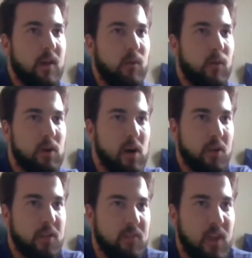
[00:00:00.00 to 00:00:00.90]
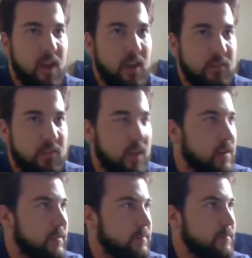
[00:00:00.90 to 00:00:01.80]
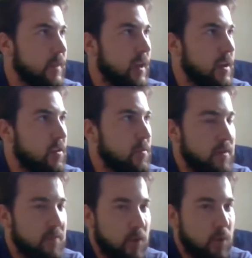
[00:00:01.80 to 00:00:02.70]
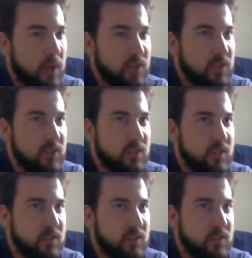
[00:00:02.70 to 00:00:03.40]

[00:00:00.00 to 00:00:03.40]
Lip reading: Well, I'll give you guys another minute for questions.